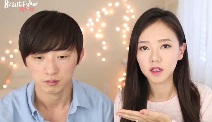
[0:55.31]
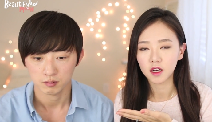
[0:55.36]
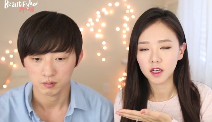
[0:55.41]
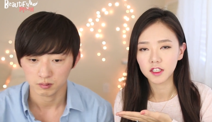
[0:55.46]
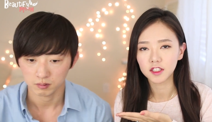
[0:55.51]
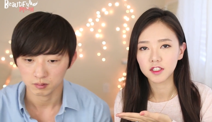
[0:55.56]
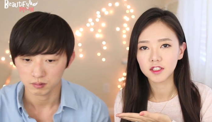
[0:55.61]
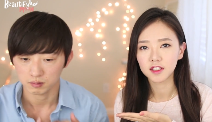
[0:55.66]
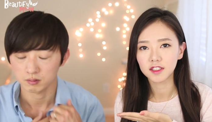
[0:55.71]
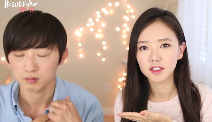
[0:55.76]

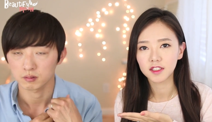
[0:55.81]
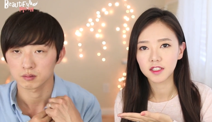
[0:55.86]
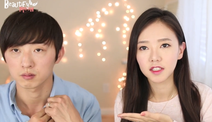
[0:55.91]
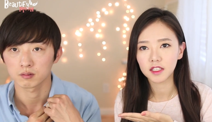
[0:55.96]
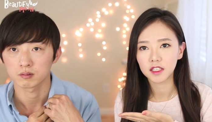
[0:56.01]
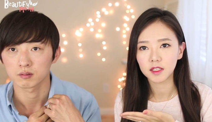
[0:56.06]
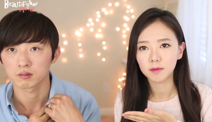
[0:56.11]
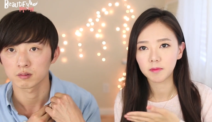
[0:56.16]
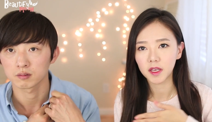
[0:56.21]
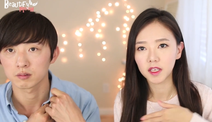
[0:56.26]
Speaker 1: us.
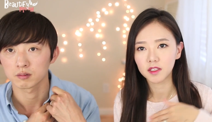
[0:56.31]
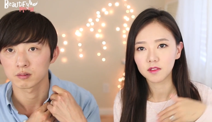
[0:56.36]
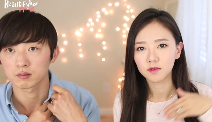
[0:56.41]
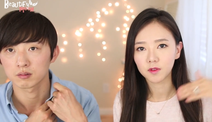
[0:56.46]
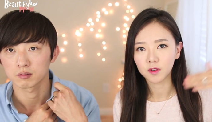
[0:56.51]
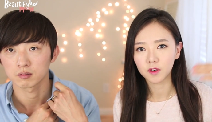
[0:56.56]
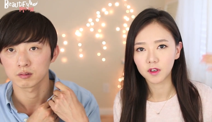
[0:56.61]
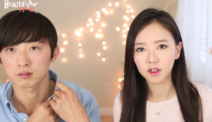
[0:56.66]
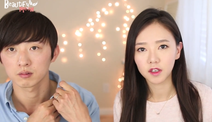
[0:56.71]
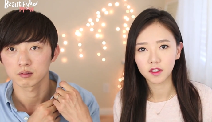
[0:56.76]
He pays
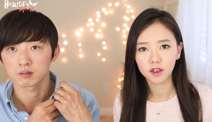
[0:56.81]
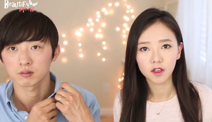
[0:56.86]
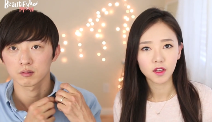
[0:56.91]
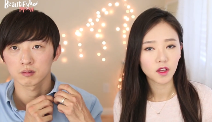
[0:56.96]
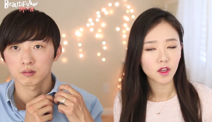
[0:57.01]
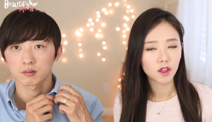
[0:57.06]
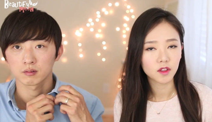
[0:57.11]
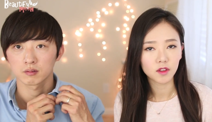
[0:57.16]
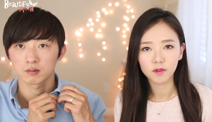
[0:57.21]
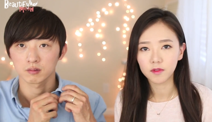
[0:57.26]
for
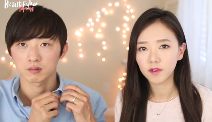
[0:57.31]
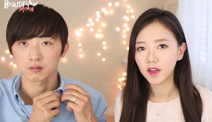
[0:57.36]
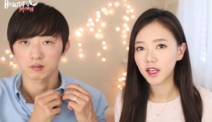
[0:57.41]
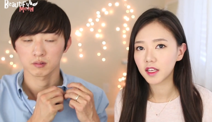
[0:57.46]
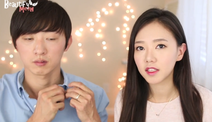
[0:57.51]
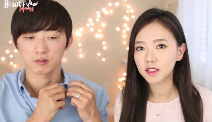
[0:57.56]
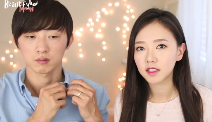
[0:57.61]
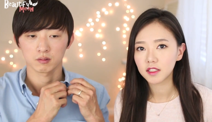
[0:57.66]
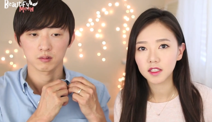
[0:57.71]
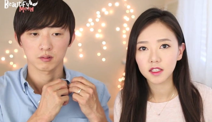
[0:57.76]
the
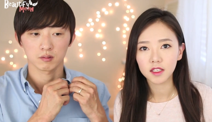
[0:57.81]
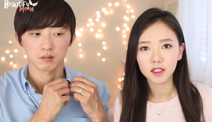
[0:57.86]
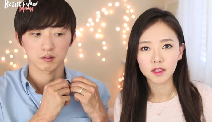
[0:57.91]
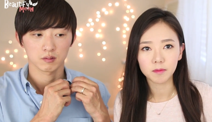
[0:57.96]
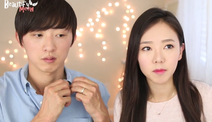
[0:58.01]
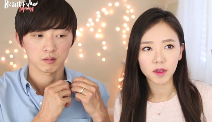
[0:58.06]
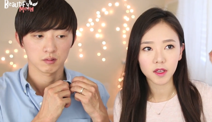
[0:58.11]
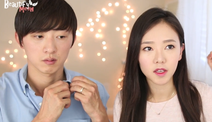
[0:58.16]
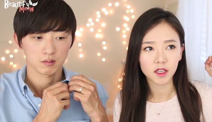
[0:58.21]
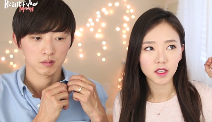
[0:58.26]
rent.
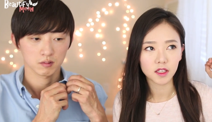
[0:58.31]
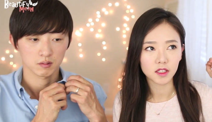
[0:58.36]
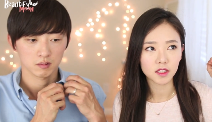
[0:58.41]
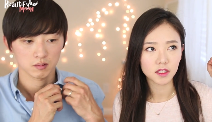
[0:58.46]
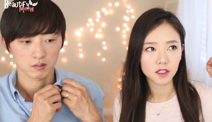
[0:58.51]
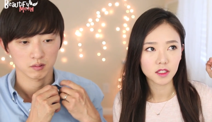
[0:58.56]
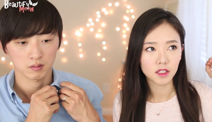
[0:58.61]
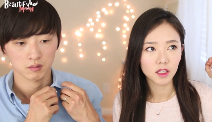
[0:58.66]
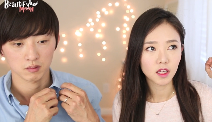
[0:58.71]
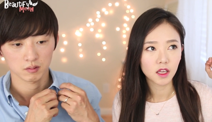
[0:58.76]
He
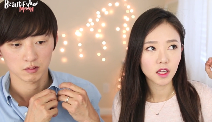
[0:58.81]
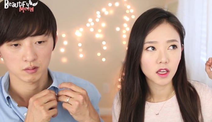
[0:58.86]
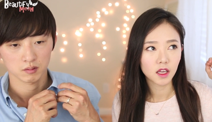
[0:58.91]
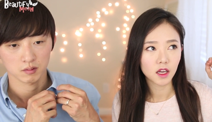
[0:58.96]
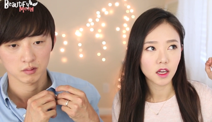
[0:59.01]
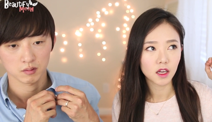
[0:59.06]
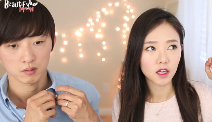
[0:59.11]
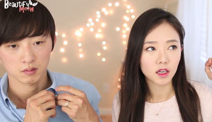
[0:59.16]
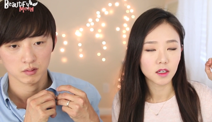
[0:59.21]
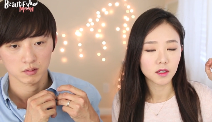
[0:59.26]
pays
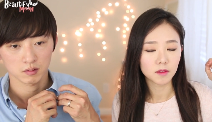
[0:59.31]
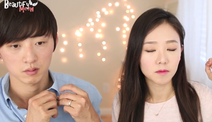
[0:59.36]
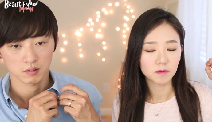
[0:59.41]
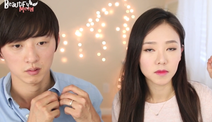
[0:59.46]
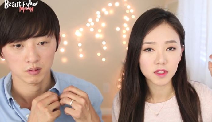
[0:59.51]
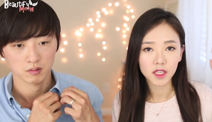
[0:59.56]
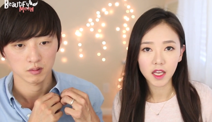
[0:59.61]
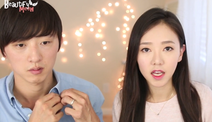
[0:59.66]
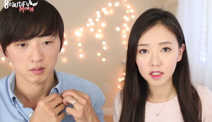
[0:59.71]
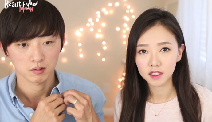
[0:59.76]

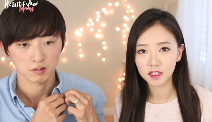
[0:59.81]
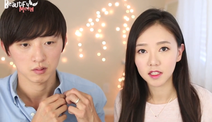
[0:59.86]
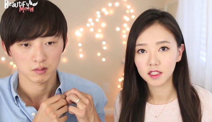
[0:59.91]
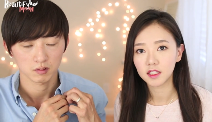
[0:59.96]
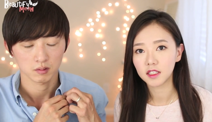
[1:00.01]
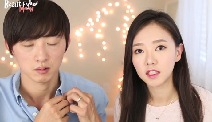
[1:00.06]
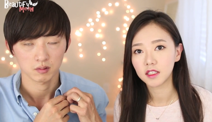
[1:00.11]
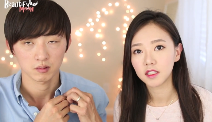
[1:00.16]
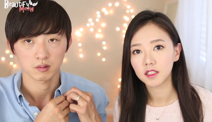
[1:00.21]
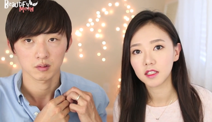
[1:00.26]
um,
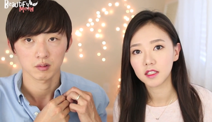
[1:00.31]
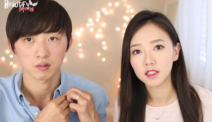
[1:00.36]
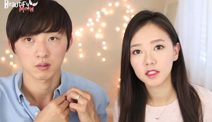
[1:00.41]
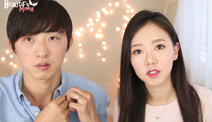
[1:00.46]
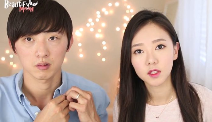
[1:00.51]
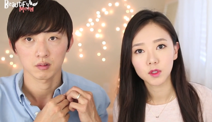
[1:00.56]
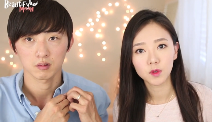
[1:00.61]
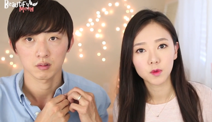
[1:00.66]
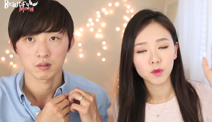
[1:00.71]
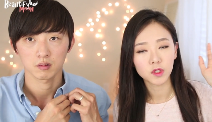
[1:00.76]

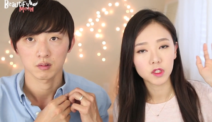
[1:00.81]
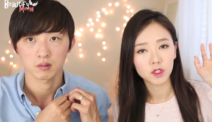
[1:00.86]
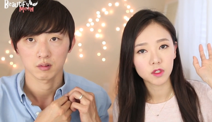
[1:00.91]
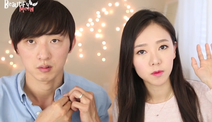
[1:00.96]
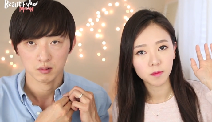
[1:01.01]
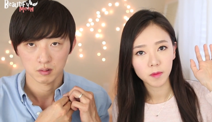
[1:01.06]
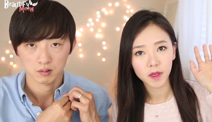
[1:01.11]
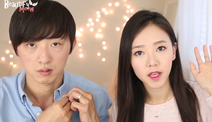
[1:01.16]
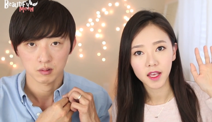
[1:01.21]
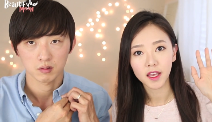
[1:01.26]
taxes. We
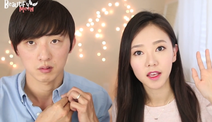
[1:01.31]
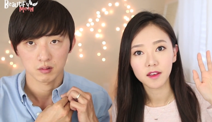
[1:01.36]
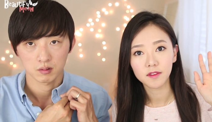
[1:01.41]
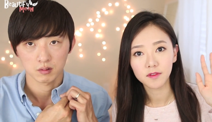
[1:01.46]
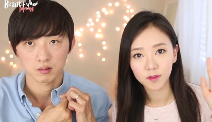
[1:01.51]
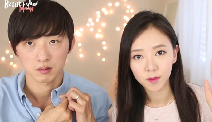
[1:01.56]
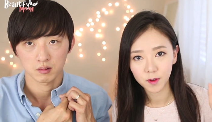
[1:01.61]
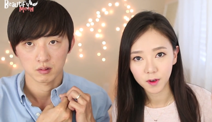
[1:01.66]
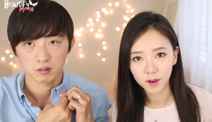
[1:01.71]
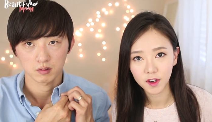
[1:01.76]
do pay
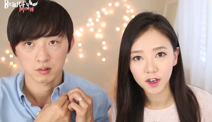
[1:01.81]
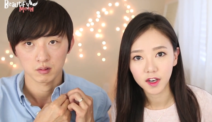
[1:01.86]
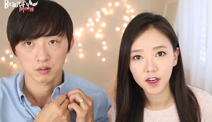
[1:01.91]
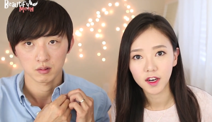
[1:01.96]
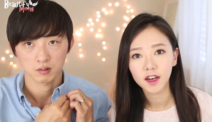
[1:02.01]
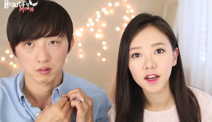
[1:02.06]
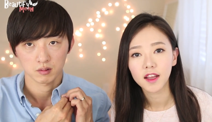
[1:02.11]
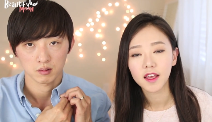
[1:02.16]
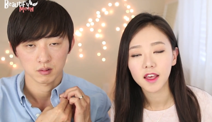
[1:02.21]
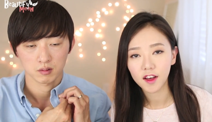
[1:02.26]

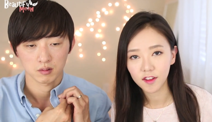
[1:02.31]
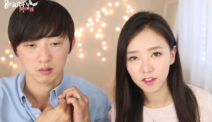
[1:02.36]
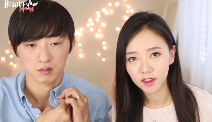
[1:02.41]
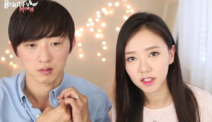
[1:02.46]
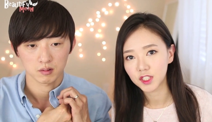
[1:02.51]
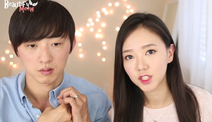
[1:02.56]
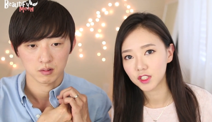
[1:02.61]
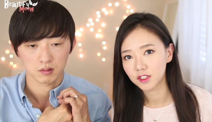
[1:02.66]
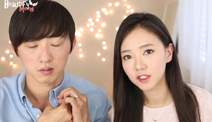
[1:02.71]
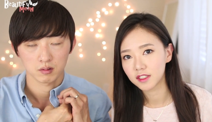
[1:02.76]
for health
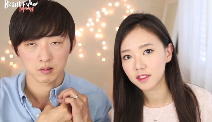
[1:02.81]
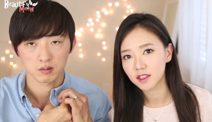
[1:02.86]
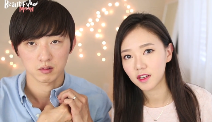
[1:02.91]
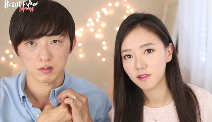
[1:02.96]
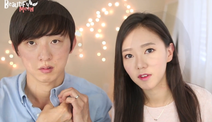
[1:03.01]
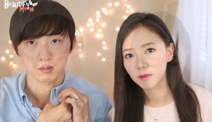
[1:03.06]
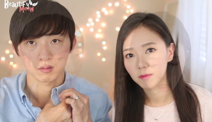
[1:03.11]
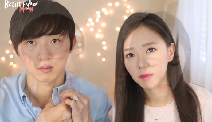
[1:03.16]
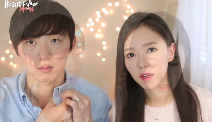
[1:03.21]
insurance every